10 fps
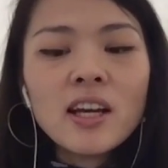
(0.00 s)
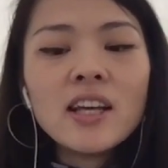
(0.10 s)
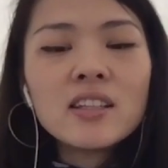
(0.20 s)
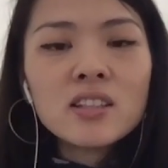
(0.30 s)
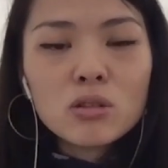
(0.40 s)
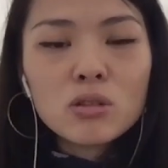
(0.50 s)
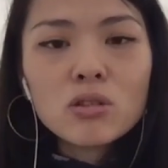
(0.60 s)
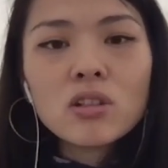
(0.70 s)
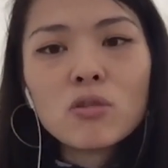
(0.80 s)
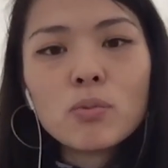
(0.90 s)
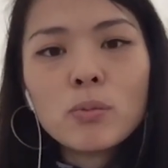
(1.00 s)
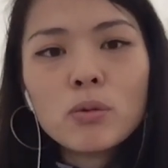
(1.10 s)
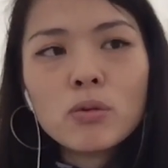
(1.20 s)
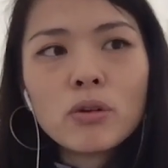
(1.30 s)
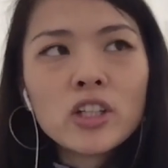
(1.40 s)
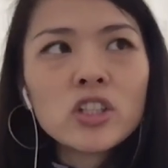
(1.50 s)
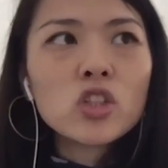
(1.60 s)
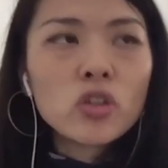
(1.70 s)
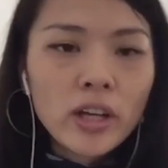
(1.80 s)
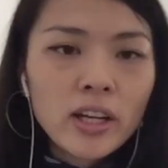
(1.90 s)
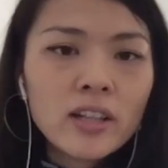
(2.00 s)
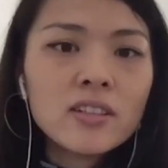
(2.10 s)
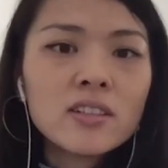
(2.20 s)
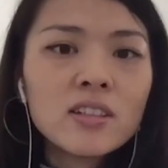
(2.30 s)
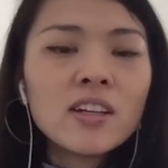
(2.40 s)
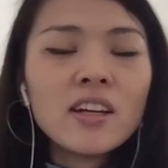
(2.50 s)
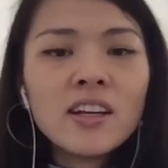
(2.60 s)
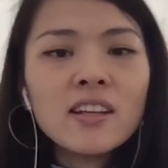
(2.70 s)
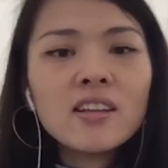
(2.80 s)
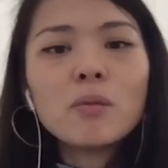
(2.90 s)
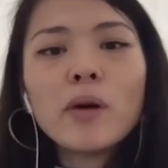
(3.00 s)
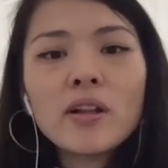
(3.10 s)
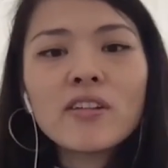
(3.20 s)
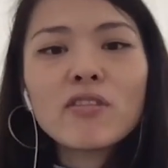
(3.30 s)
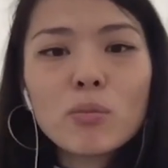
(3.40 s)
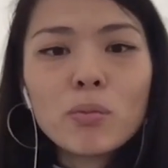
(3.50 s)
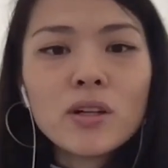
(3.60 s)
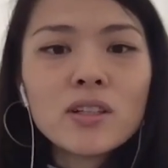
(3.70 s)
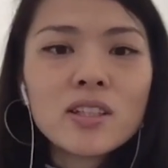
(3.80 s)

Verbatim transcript: And this includes a lot of people who were actually trained in the belly of the beast,